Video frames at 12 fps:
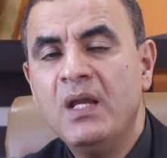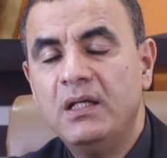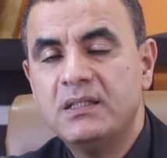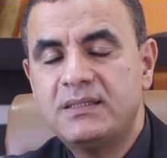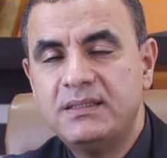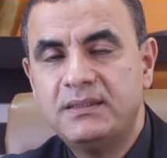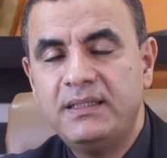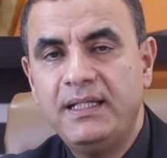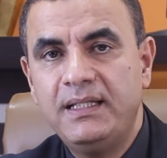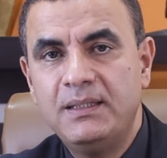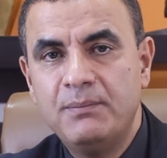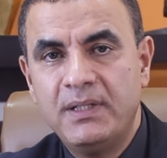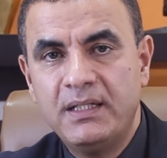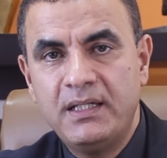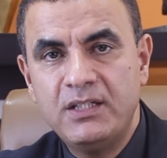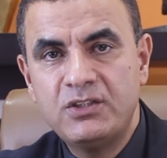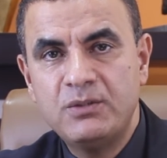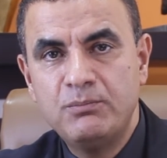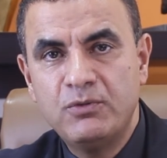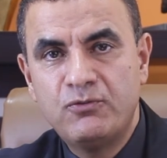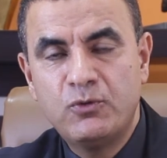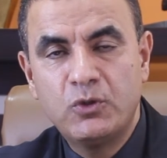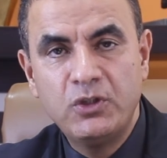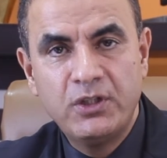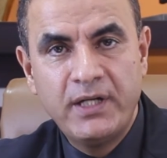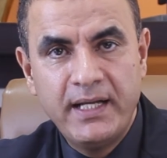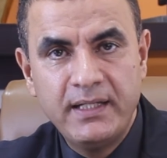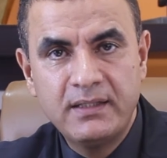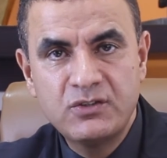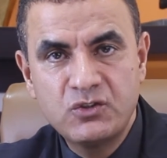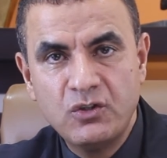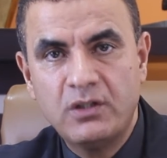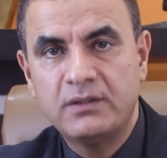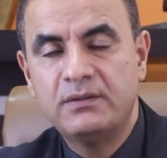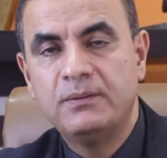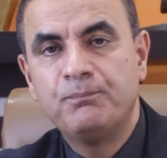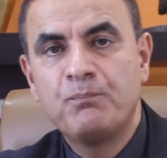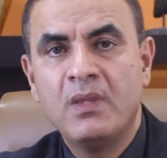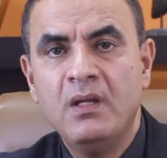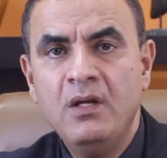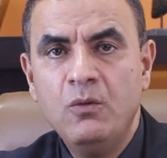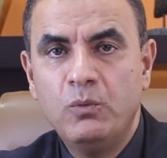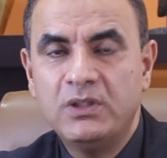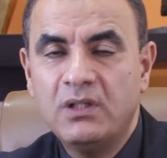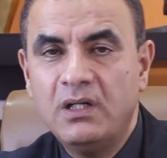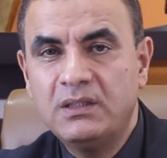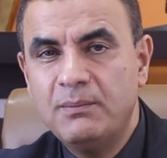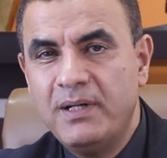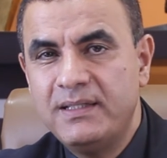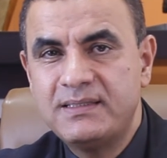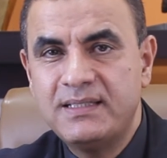is to take the medication before your headaches start. We talked about the